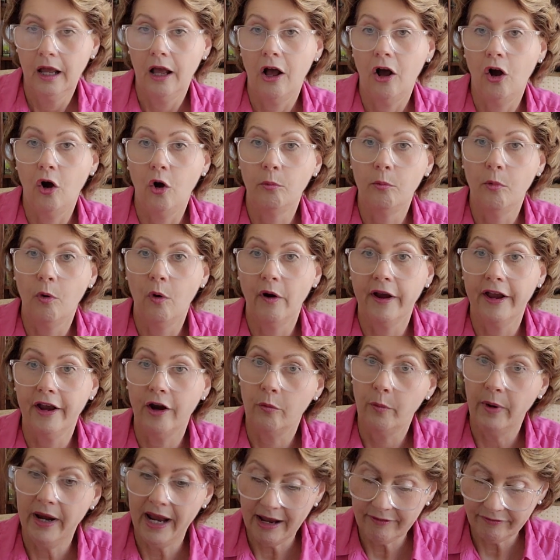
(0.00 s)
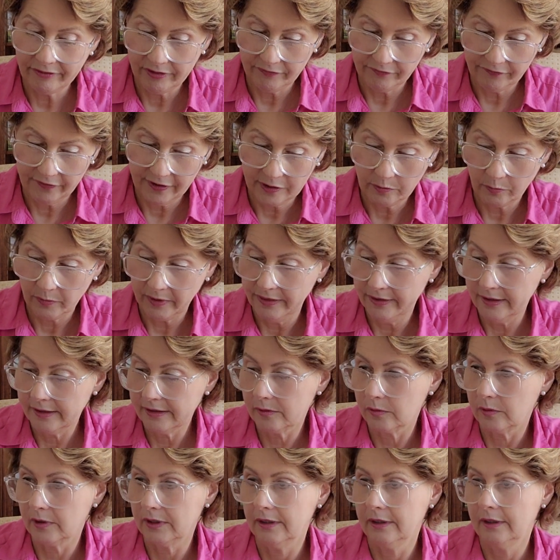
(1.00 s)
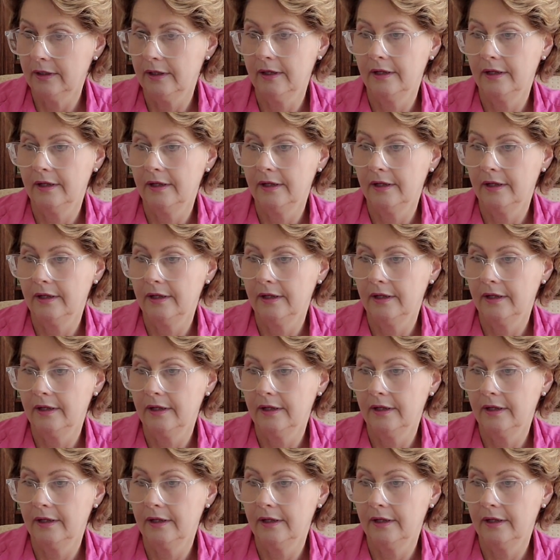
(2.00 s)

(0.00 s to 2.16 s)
Oh boy, are we having fun with this one.